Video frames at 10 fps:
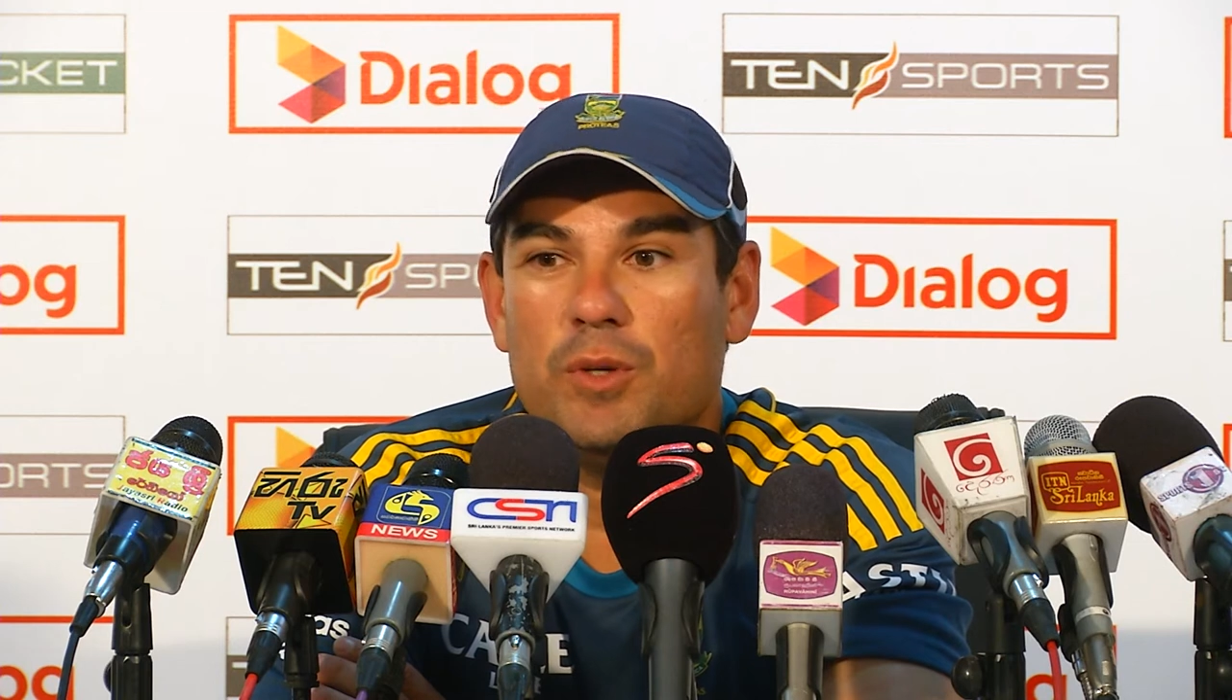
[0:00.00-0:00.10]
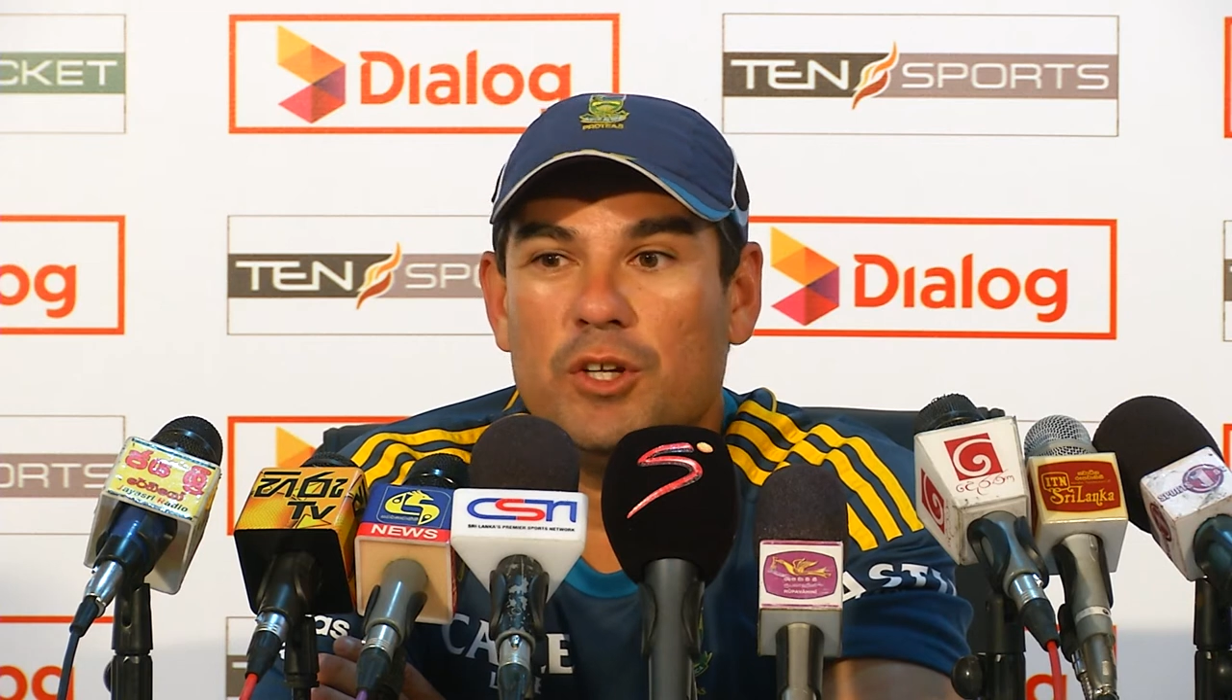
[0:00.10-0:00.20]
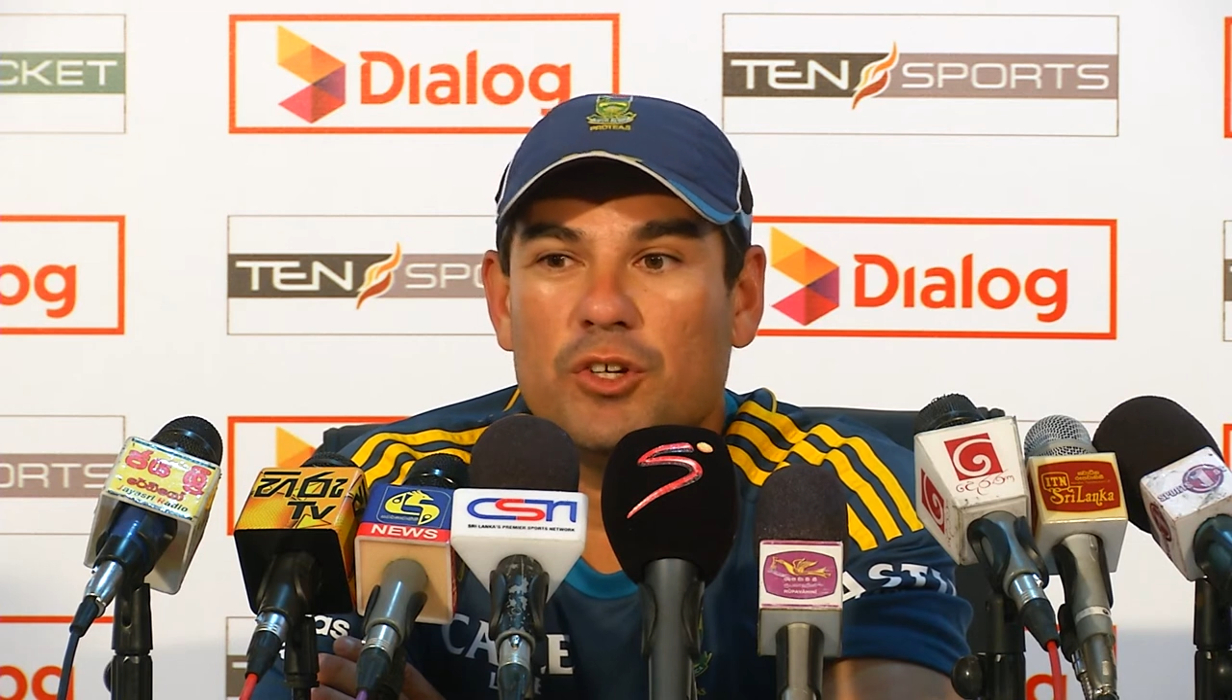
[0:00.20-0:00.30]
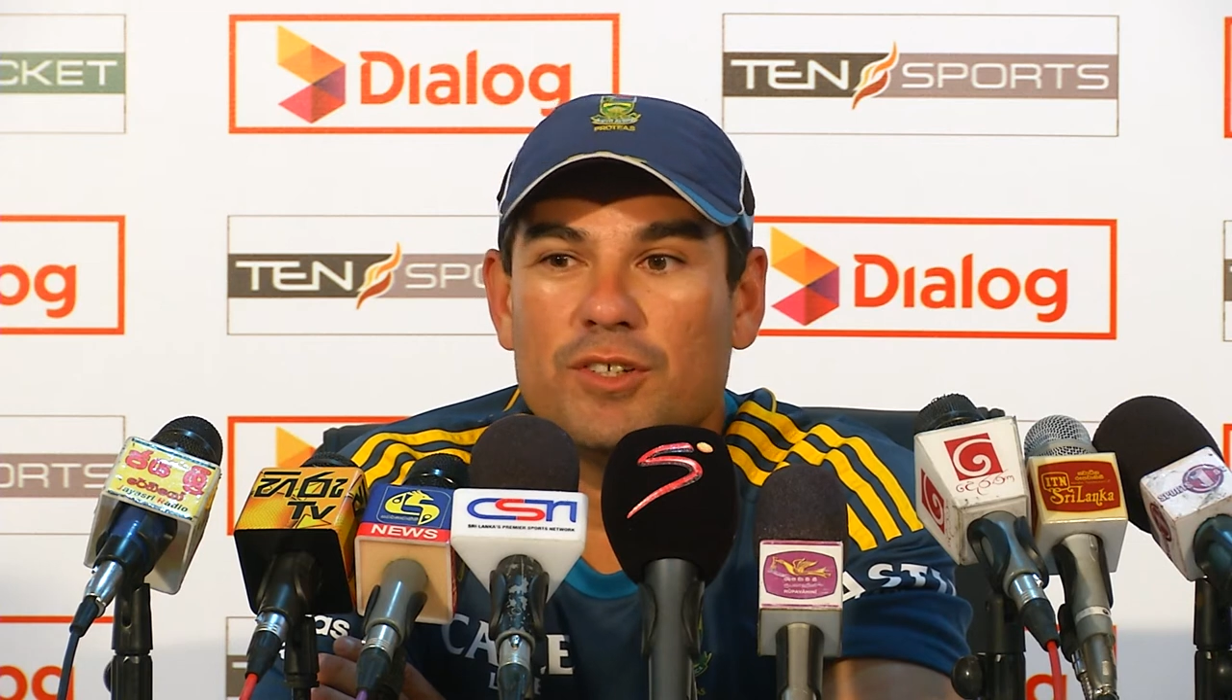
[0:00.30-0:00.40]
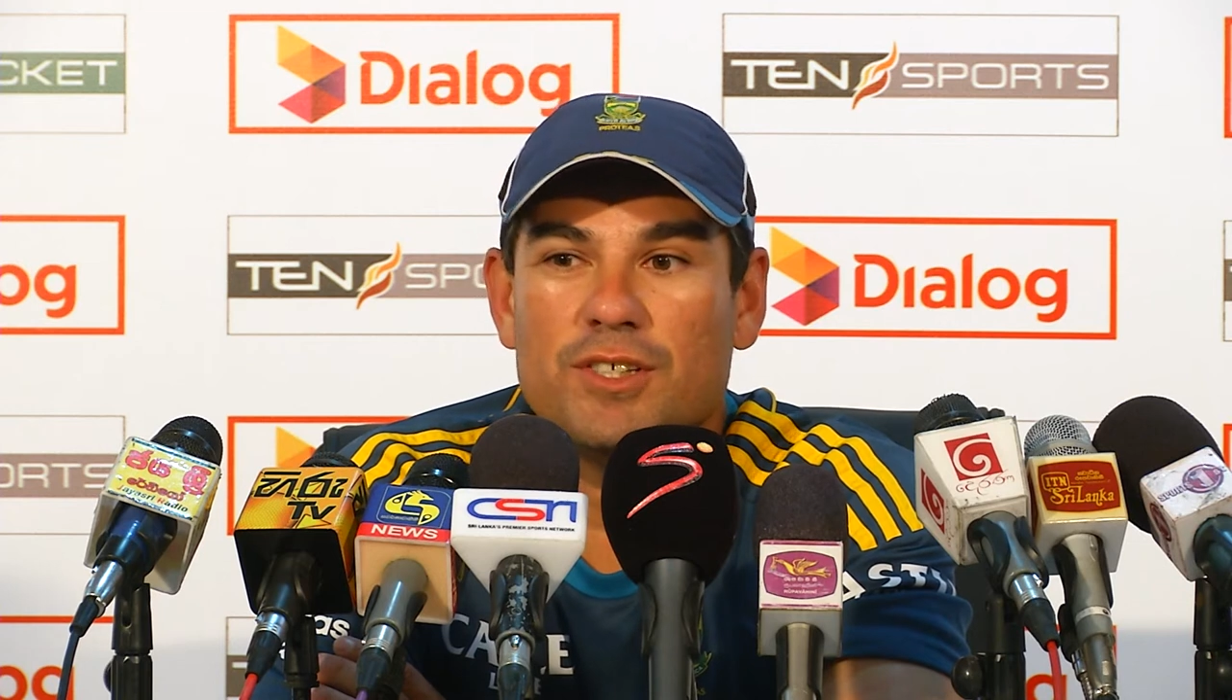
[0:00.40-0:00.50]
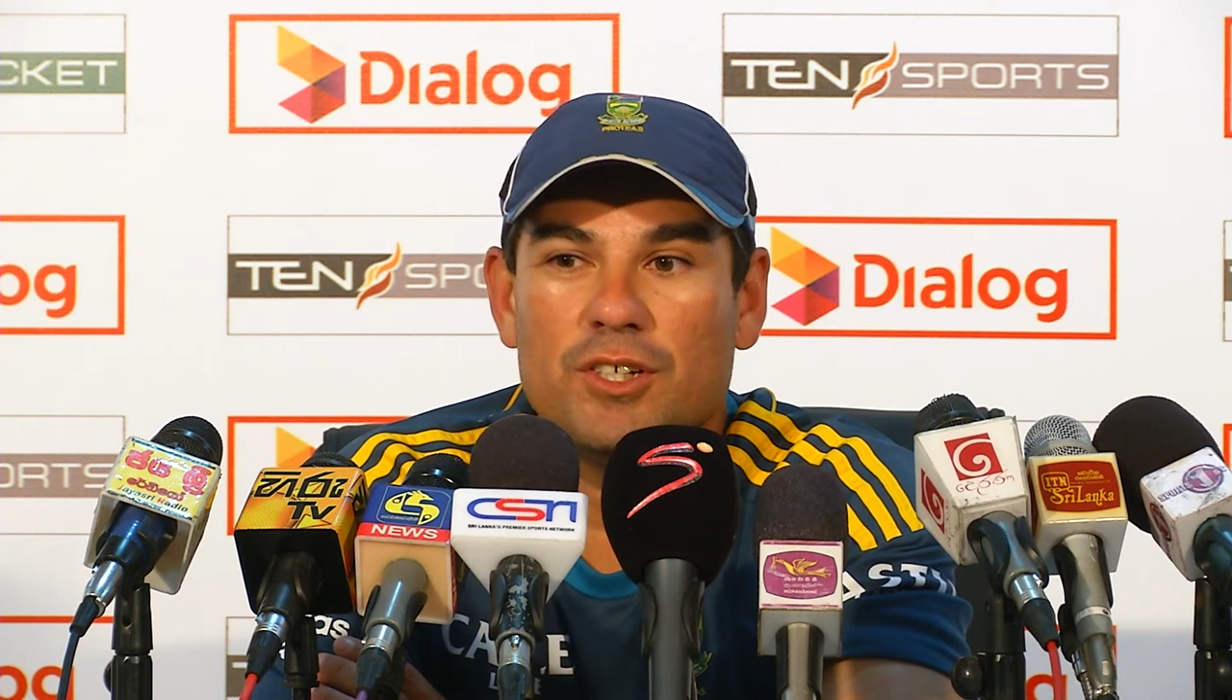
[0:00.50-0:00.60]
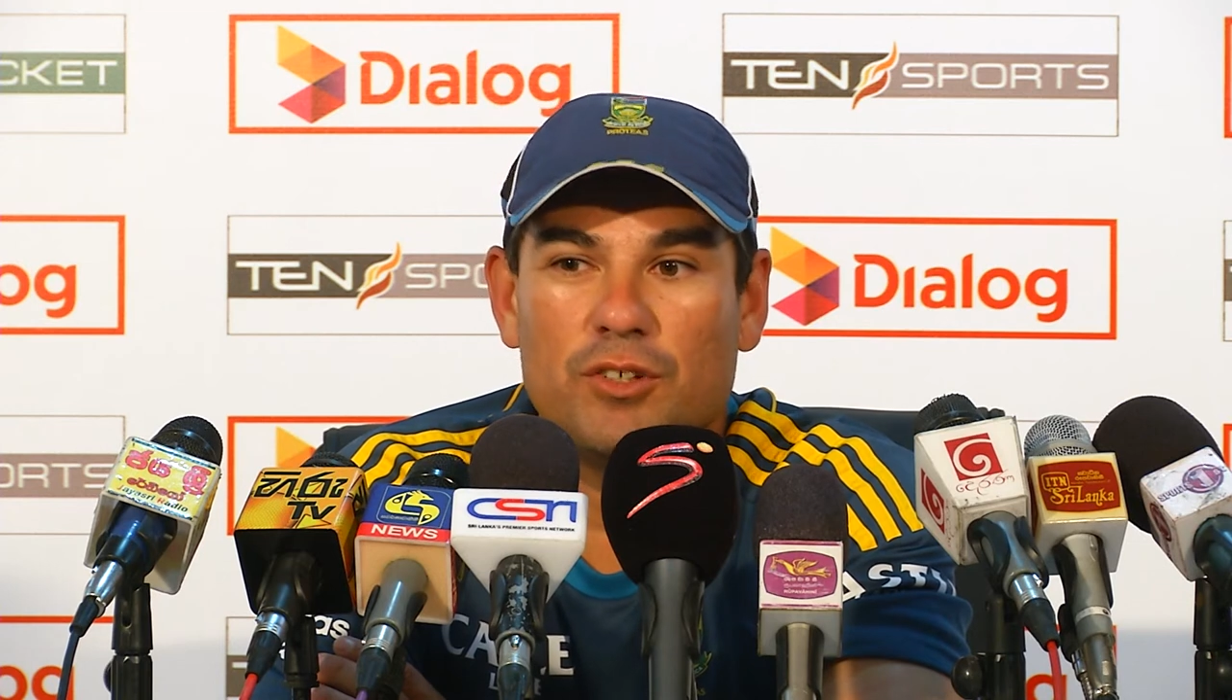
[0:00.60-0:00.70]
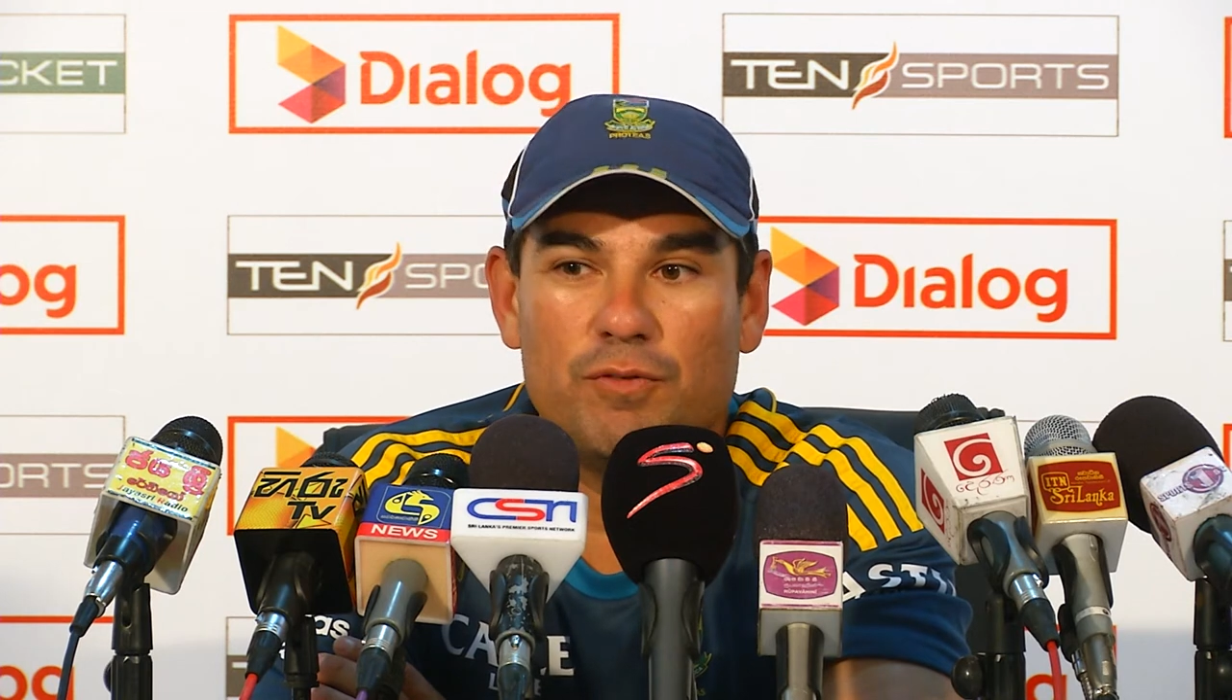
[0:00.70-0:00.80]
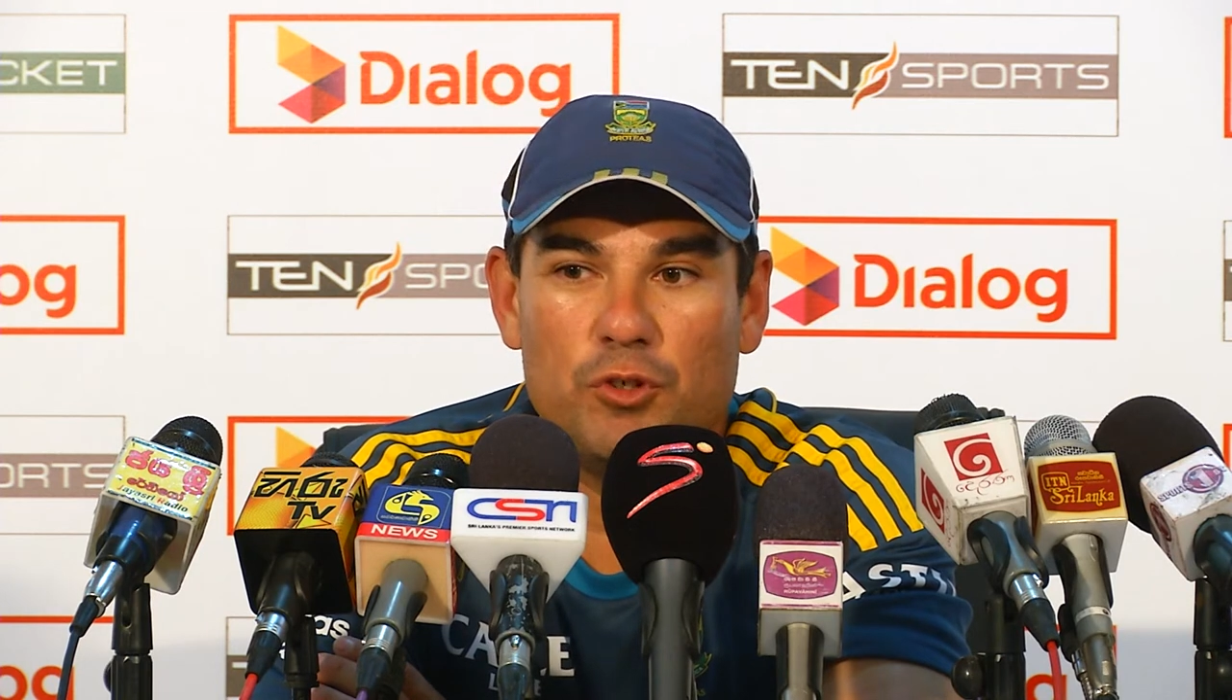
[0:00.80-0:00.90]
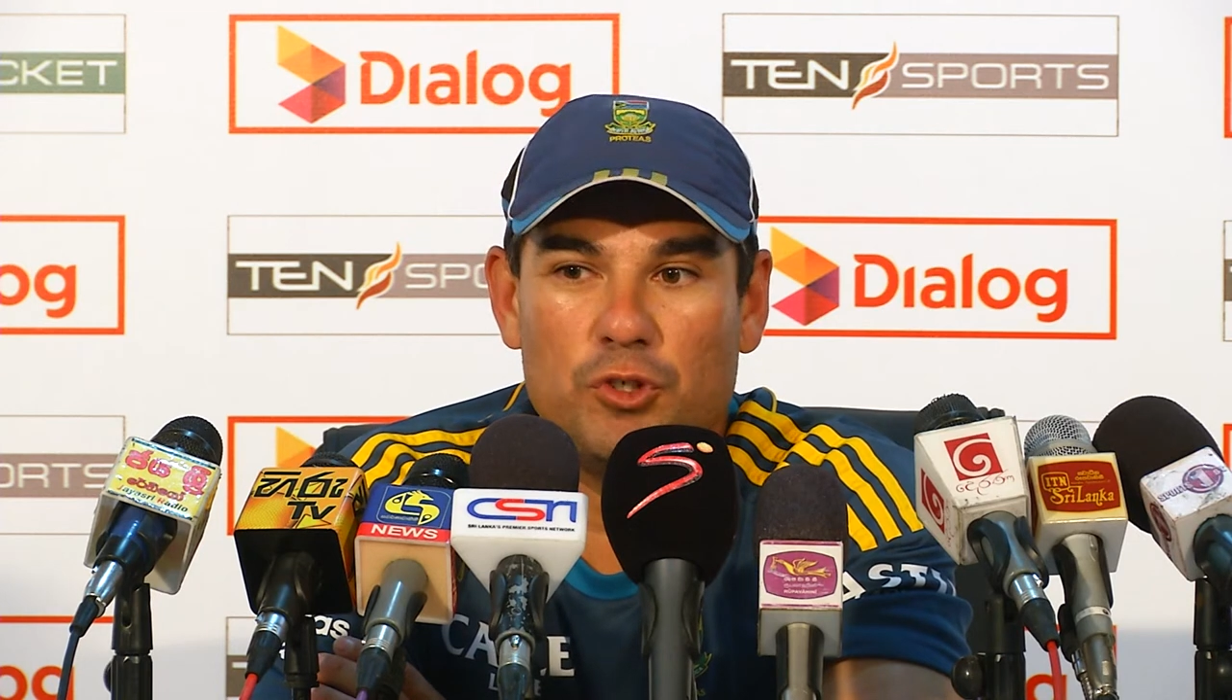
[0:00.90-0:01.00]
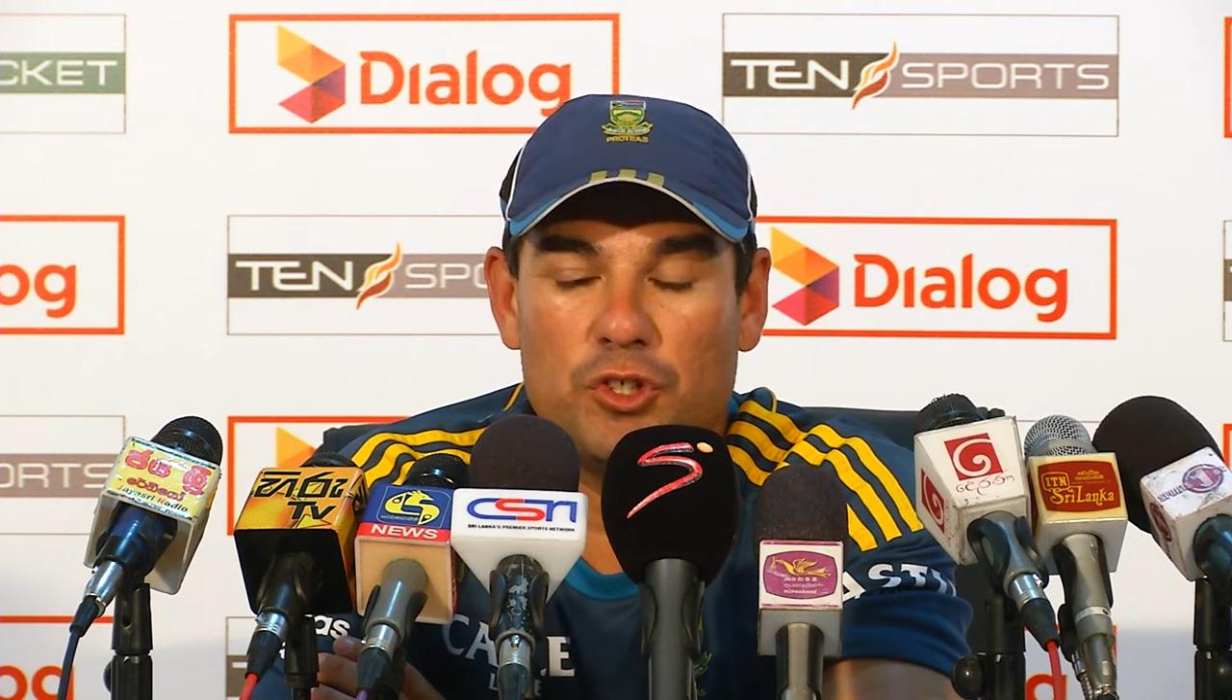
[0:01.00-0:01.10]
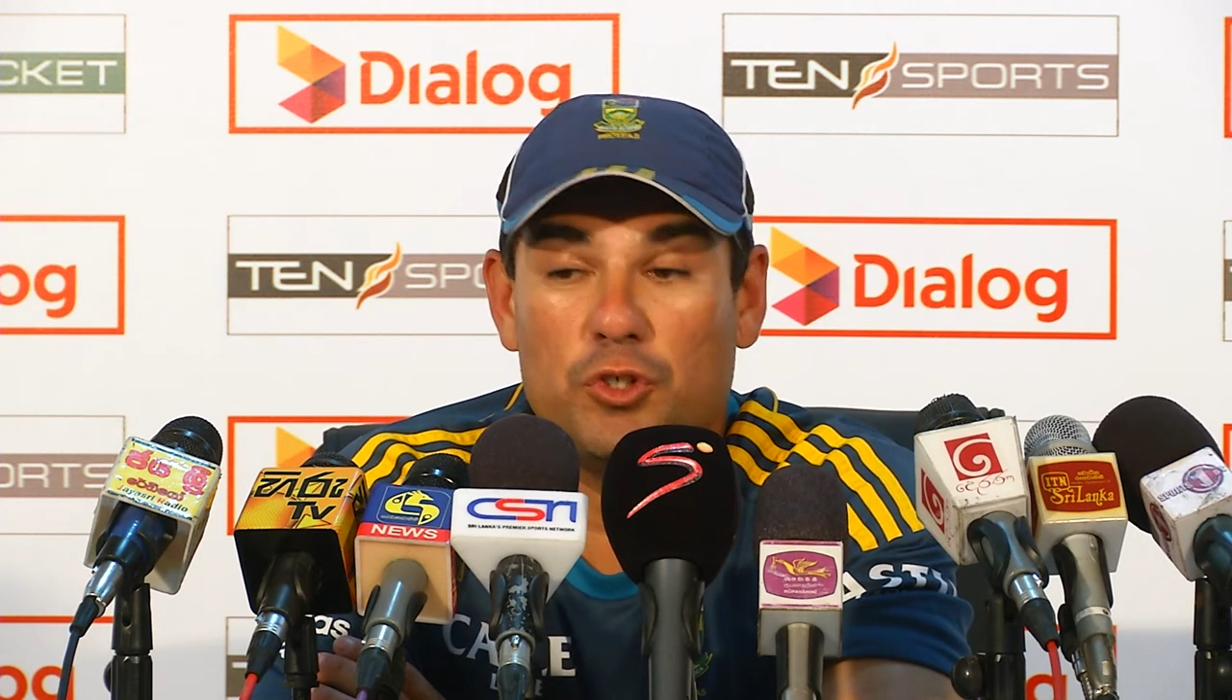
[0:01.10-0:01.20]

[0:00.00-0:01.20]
we need to consider on future